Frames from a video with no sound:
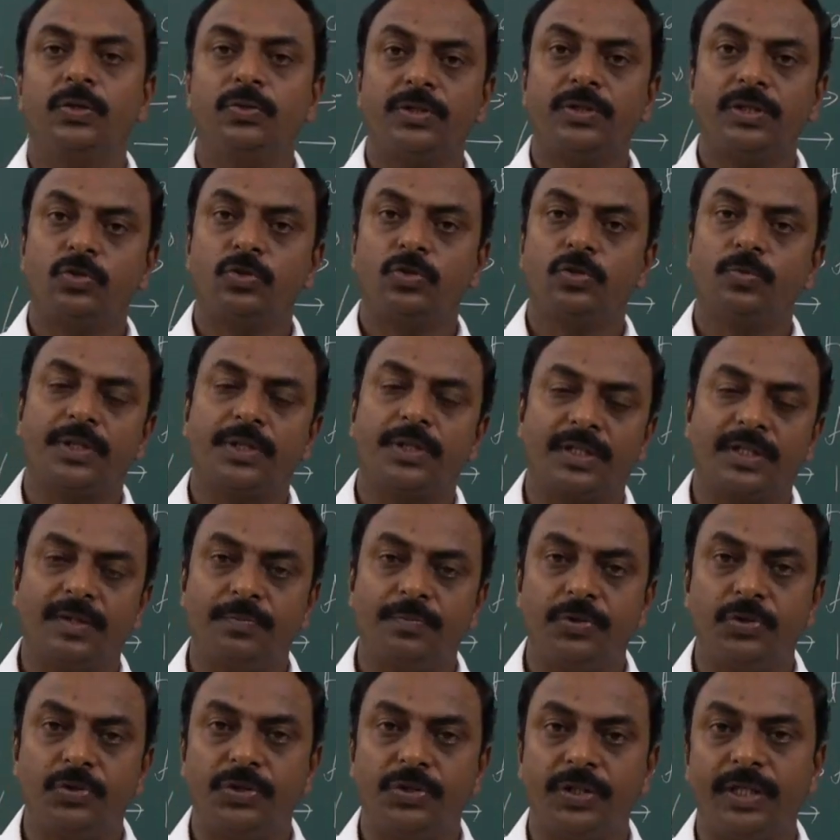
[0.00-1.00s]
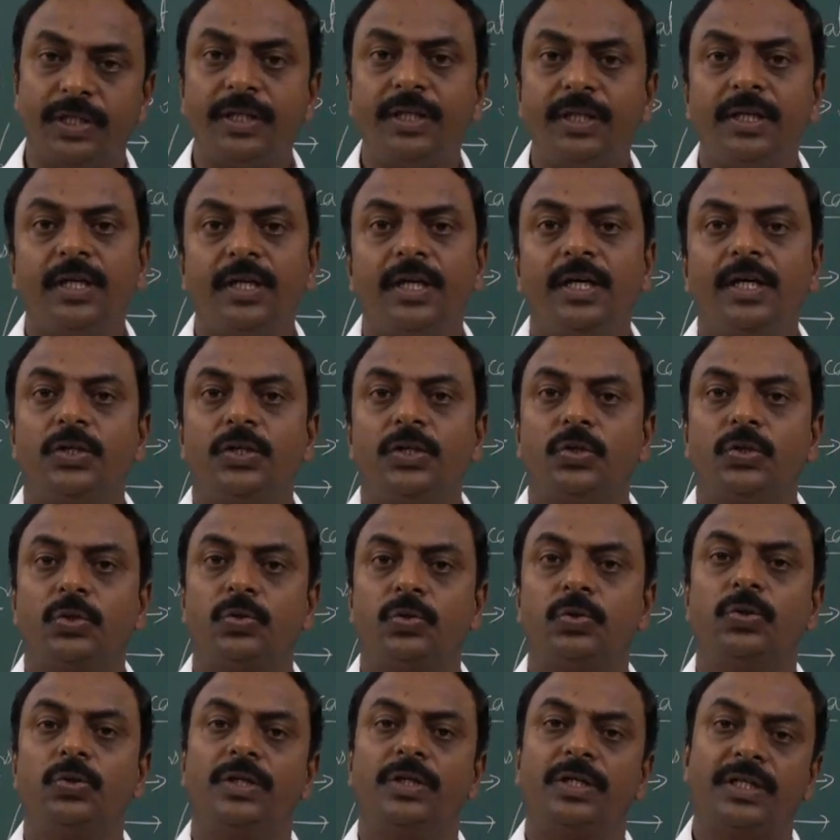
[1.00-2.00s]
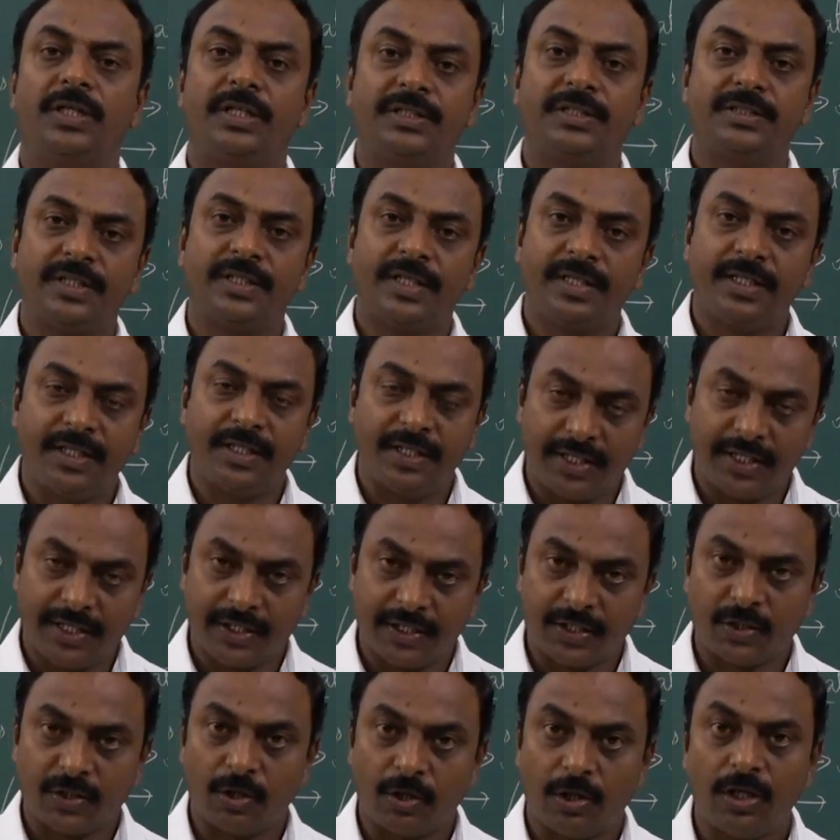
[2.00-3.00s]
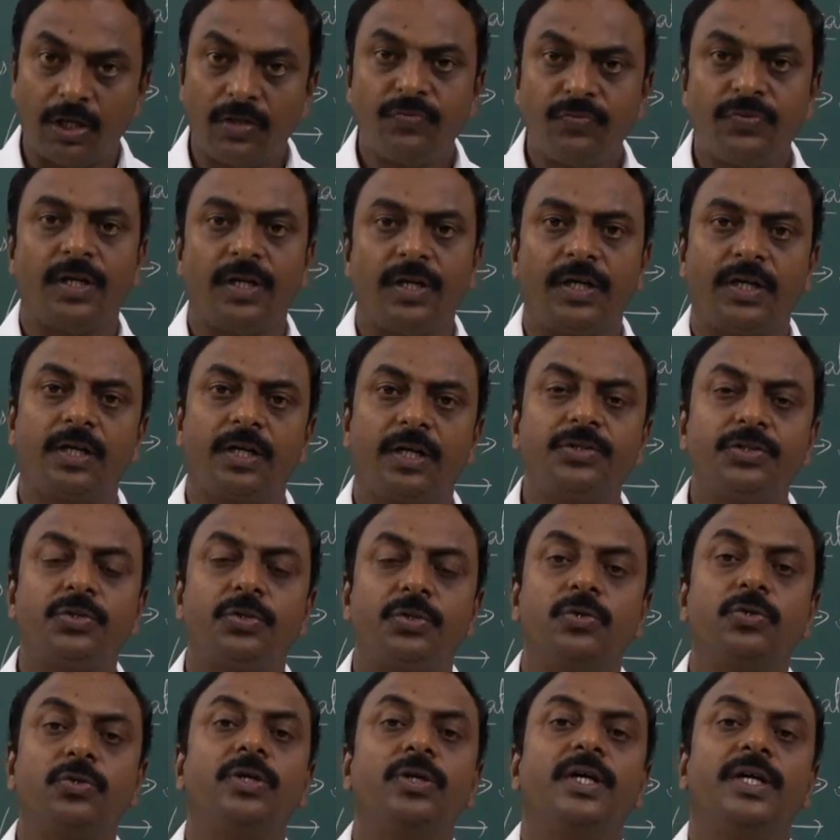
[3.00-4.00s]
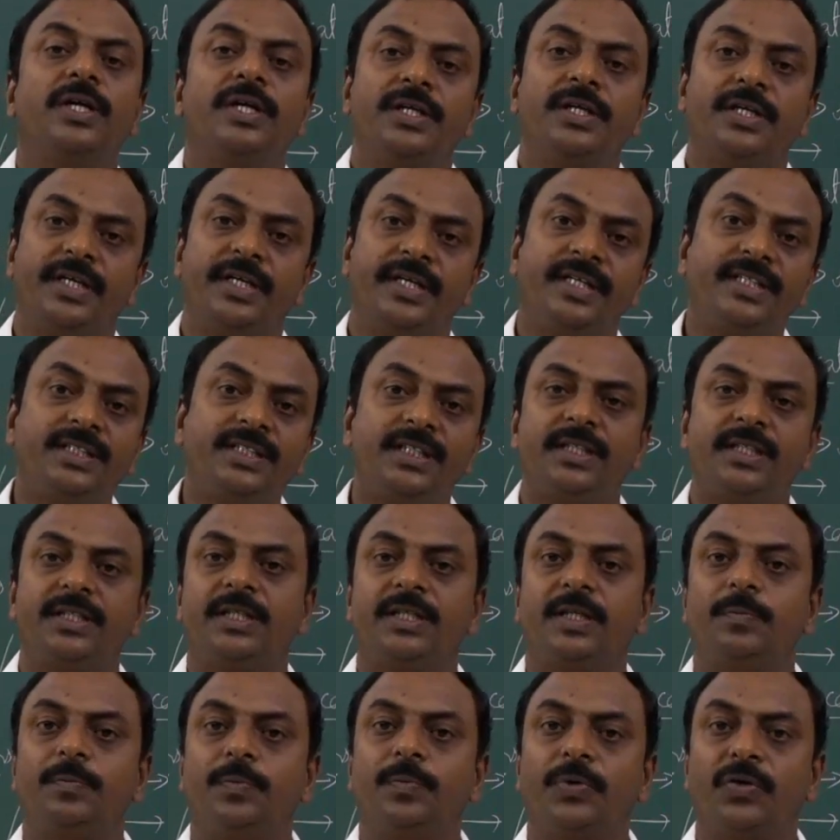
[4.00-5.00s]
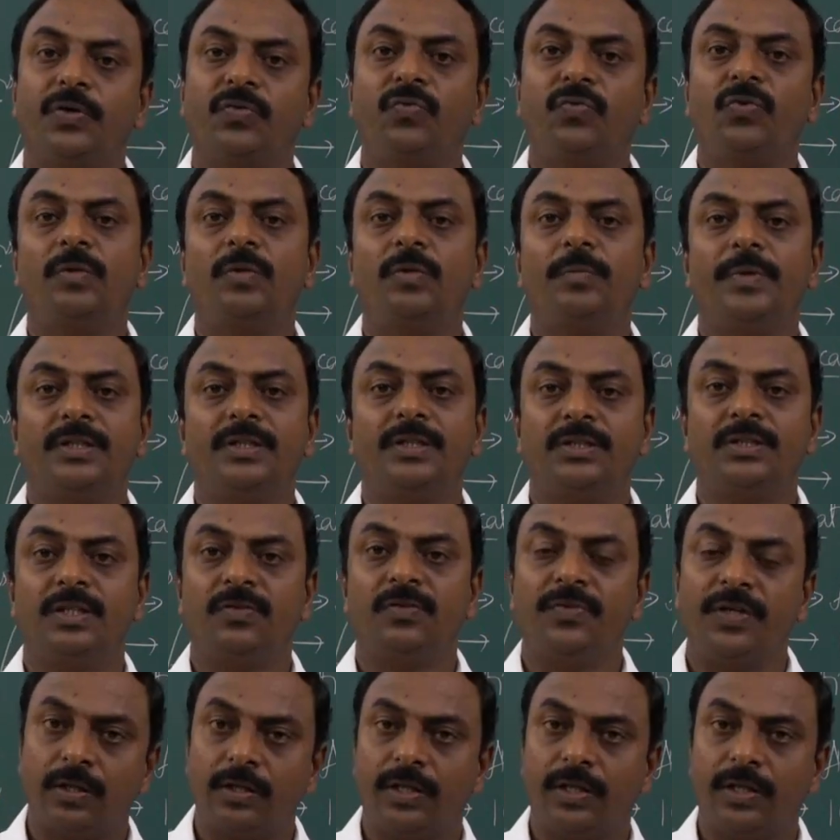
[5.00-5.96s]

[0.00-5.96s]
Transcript: are using supercomputer to design an aircraft and also test the performance of